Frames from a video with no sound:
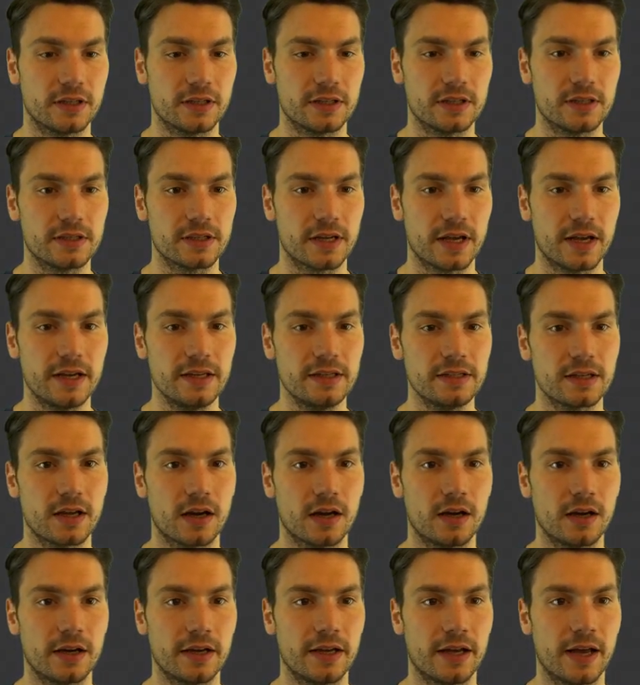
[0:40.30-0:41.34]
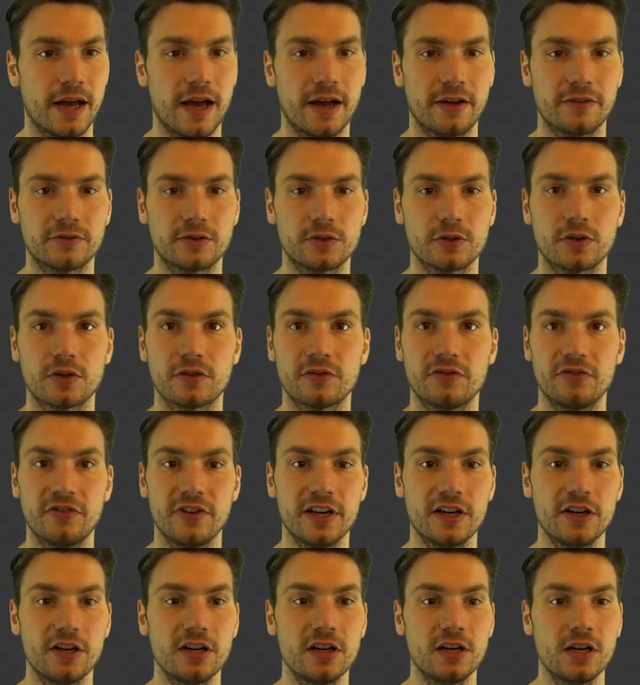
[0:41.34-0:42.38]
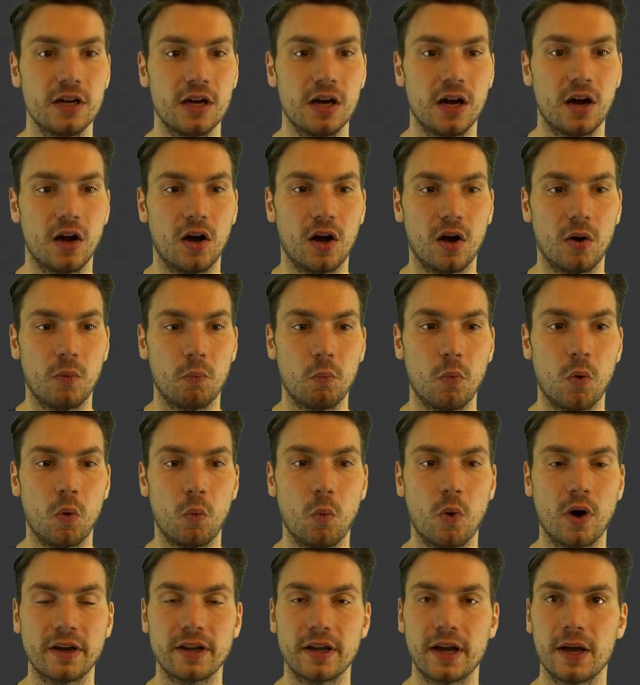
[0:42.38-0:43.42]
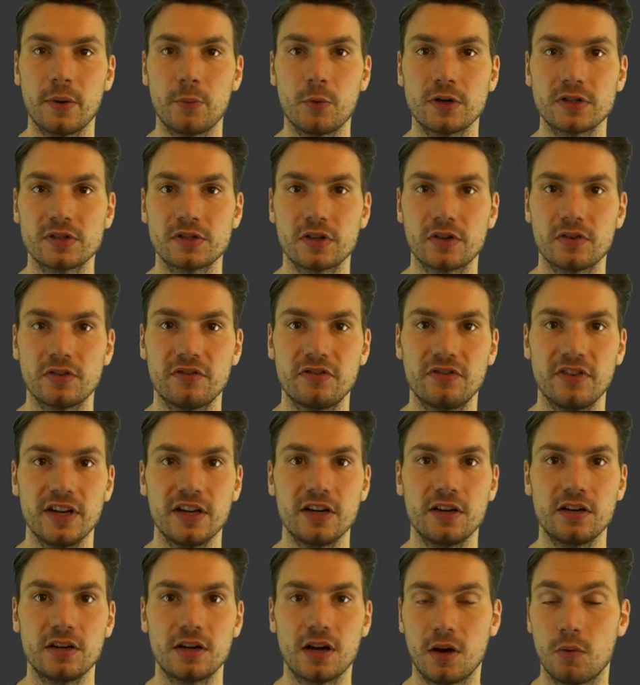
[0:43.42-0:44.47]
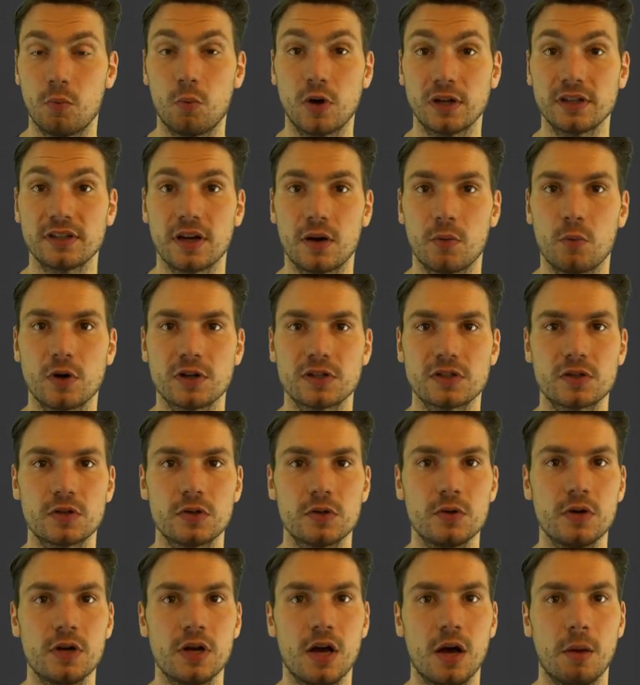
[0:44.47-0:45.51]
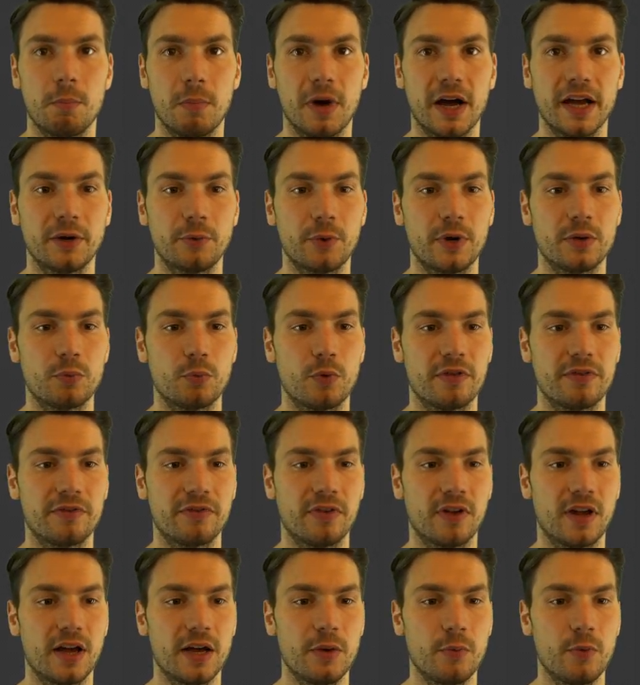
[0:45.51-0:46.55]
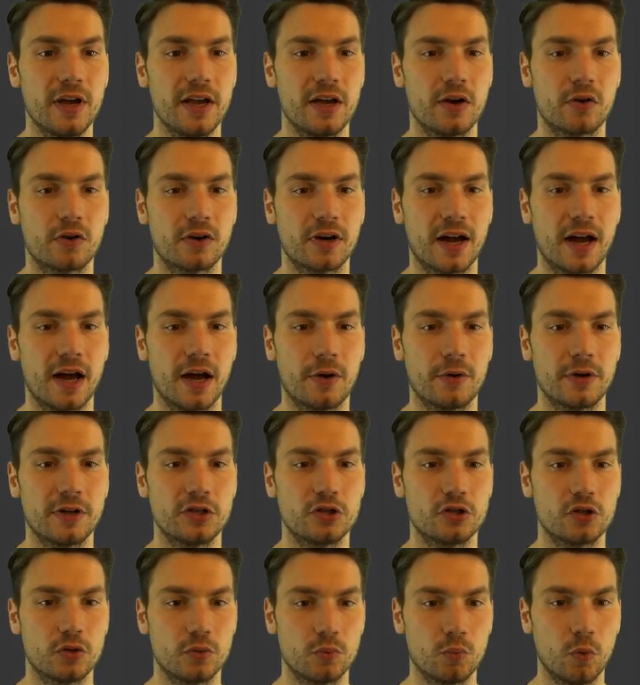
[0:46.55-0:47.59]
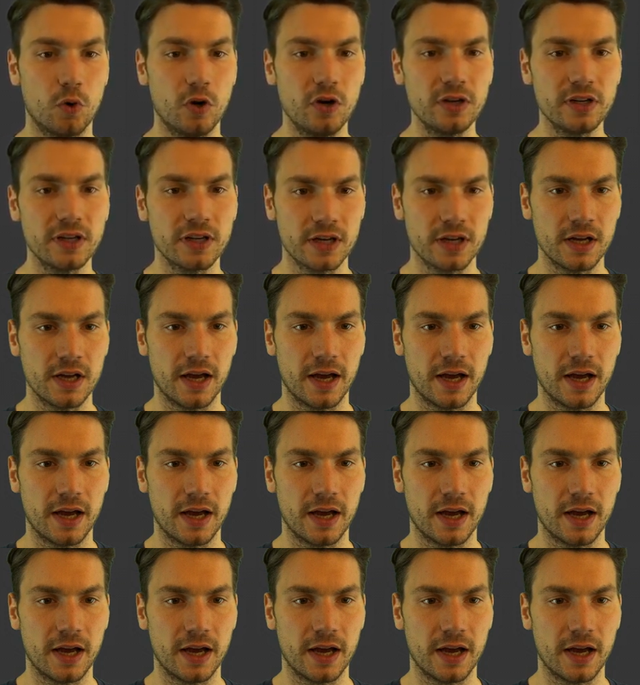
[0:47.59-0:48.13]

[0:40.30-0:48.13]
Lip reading: in this case, I have to configure what I want to migrate with Flyway or how it should work.